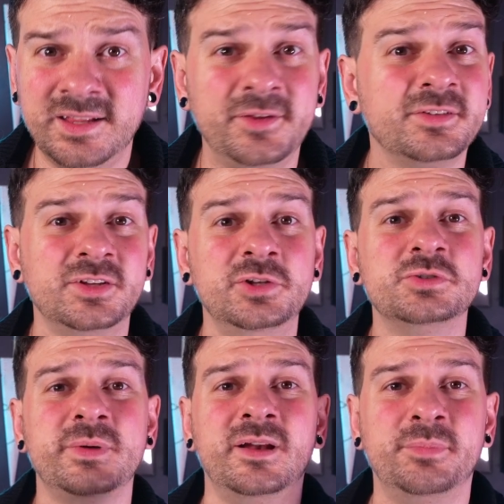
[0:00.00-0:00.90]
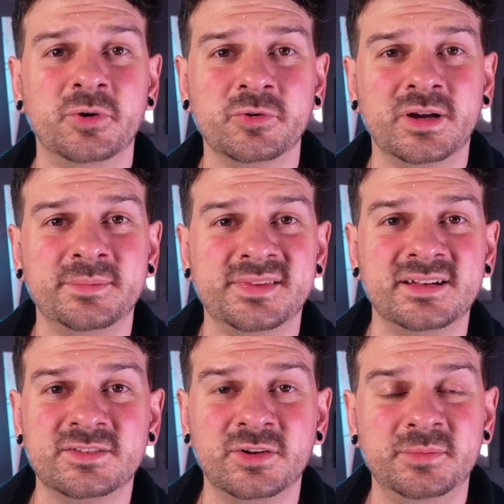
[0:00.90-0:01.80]
Now there's a huge amount of programs that
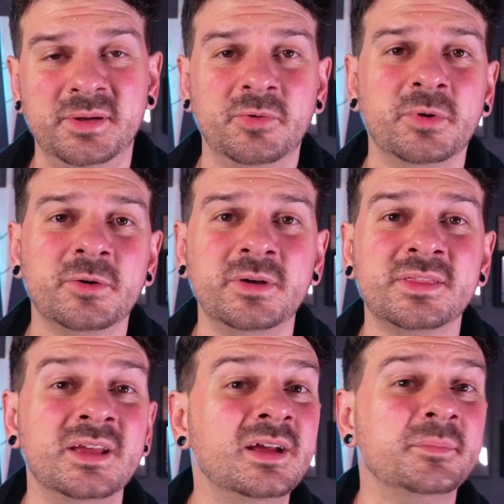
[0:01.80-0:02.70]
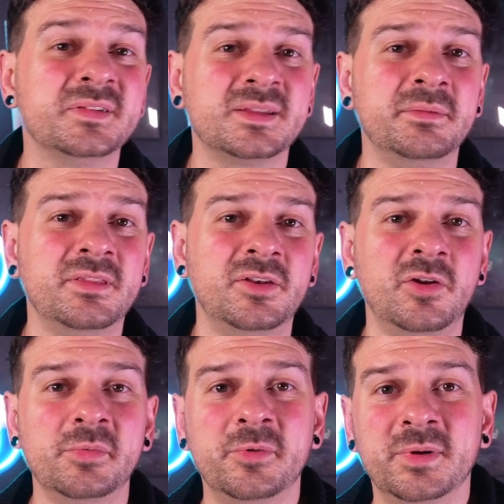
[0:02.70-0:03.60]
it's going to be able to work with, but some of the
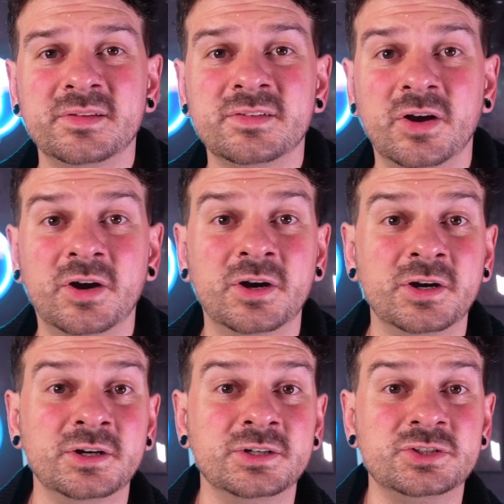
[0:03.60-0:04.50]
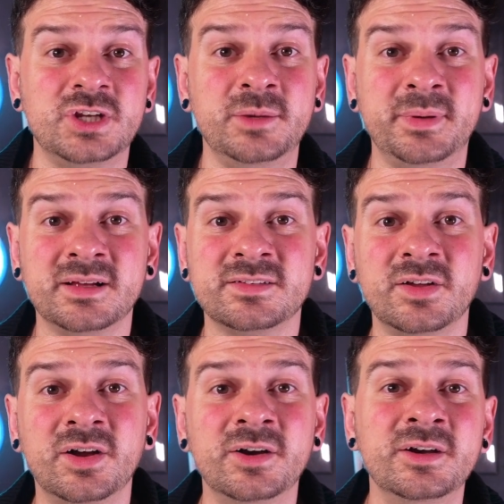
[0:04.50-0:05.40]
notable ones are
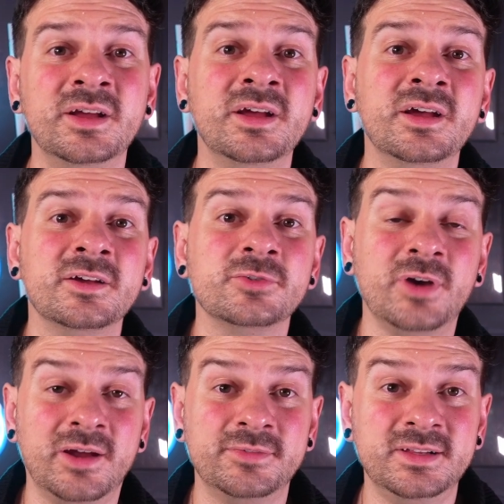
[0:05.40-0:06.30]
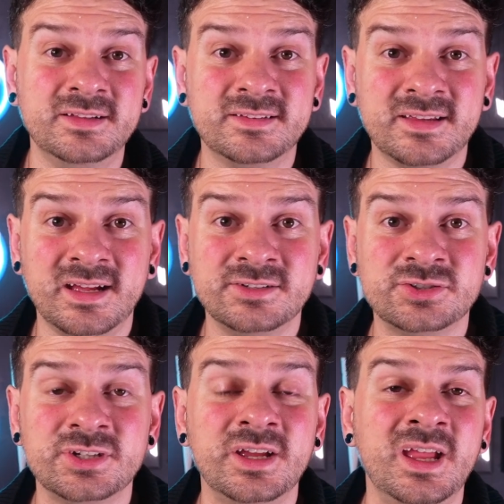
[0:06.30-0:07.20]
ShapeXR, Gravity
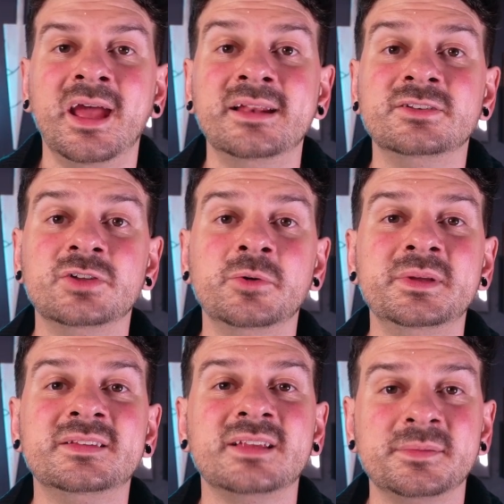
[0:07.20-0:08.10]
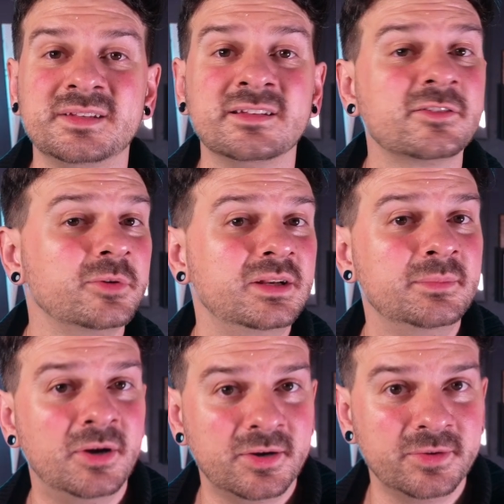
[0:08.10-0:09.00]
Sketch, and Adobe Substance 3D
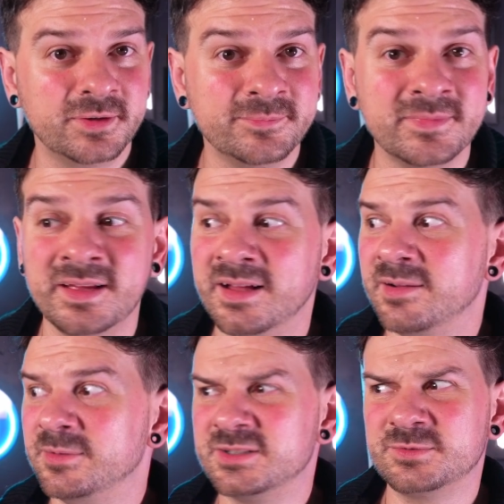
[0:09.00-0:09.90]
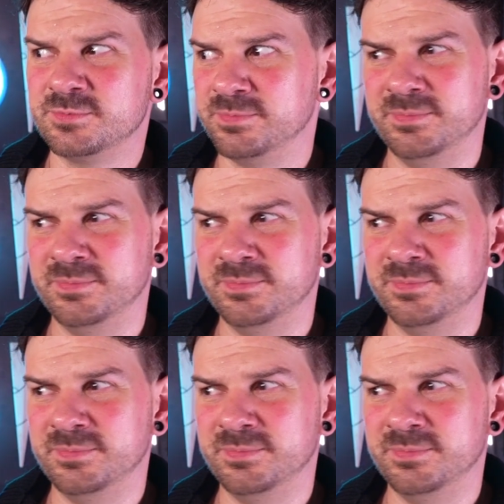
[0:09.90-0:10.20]
Modeler, which is